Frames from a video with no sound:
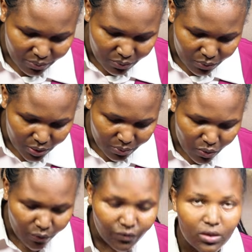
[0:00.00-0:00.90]

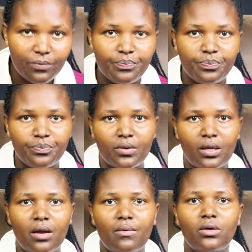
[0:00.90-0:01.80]
removes.
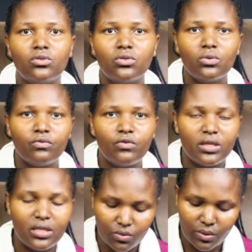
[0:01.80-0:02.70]
Oh, so for
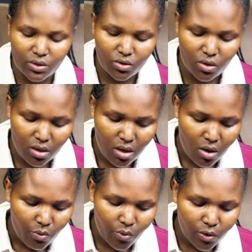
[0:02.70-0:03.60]
this question,
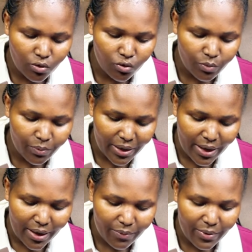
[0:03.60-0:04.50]
we want to
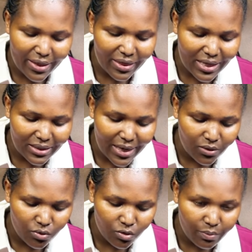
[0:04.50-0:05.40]
spray. They are
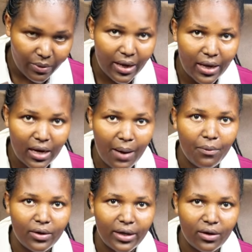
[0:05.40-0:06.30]
trying to spray
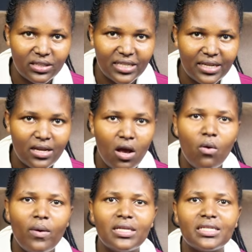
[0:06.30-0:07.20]
carbon dioxide.
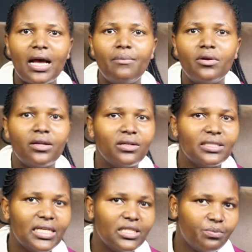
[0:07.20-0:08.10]
Why is carbon
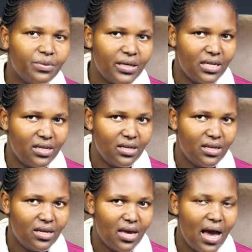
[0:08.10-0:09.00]
dioxide sprayed
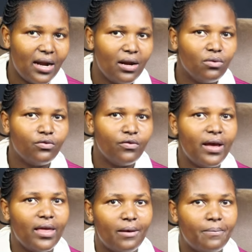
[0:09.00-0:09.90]
around
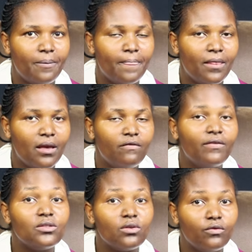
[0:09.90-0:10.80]
fire?
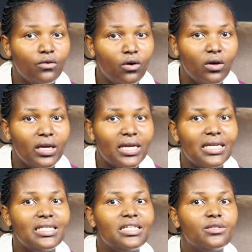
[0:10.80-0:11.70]
First of all,
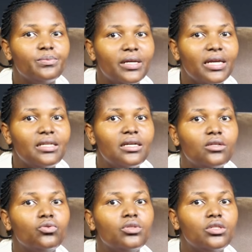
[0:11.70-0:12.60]
it is sprayed
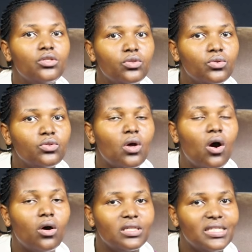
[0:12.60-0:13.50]
to reduce
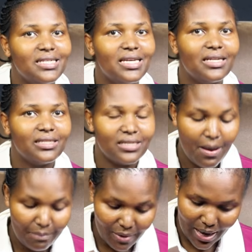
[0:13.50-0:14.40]
oxygen
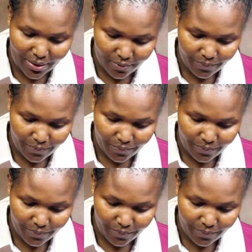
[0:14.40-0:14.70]
supply.